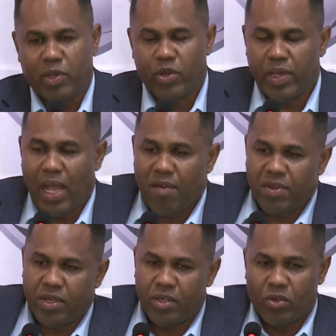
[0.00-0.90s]
we're going to be
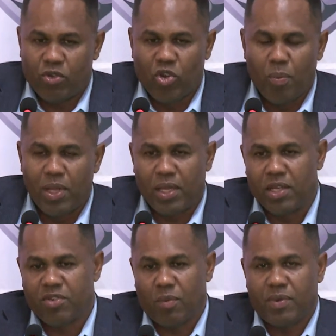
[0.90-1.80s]
having, double
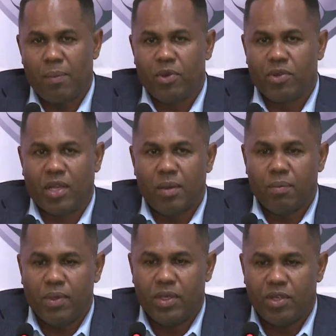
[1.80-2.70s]
headers from time to
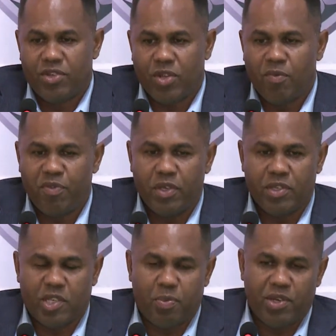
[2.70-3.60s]
time in some
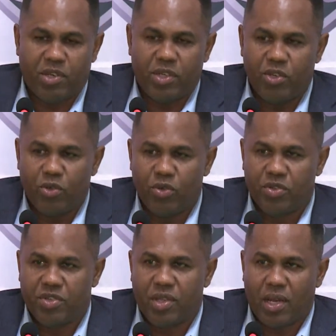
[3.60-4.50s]
fields, especially
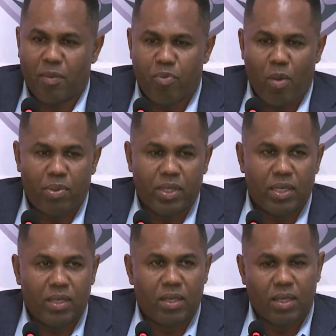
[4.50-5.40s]
those that are properly
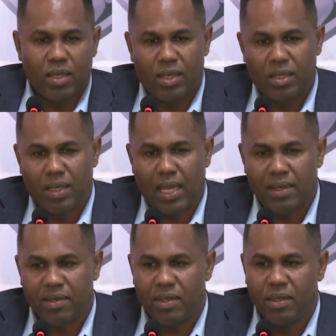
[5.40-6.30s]

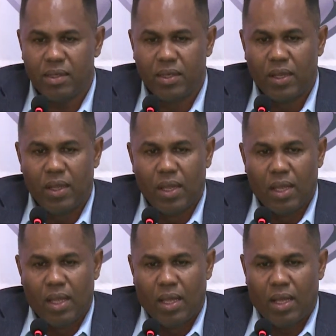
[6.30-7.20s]
lighted,
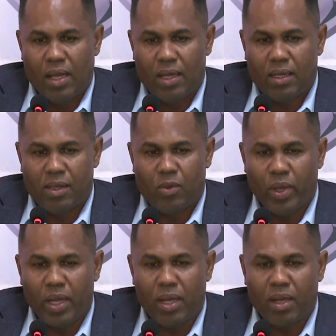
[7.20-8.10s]

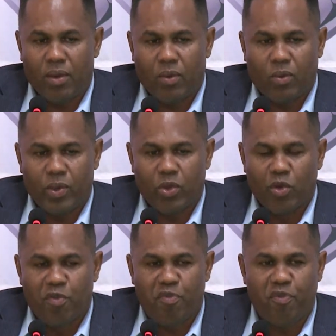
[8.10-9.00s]
where we're going
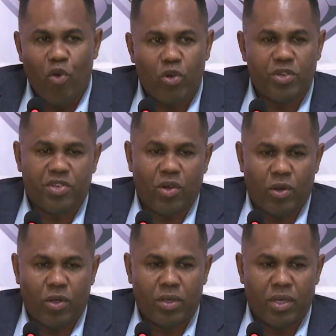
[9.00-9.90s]
to focus
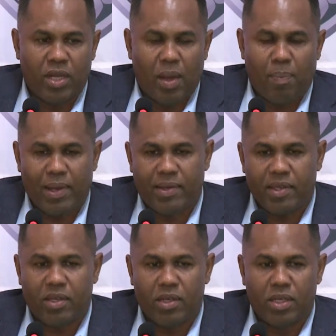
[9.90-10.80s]
on a
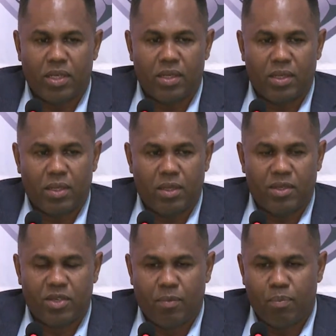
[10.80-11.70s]
particular
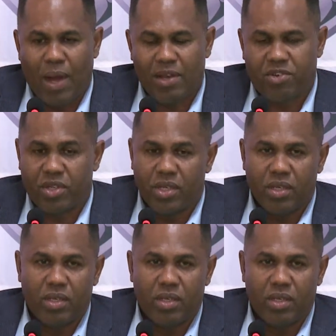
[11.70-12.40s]
match day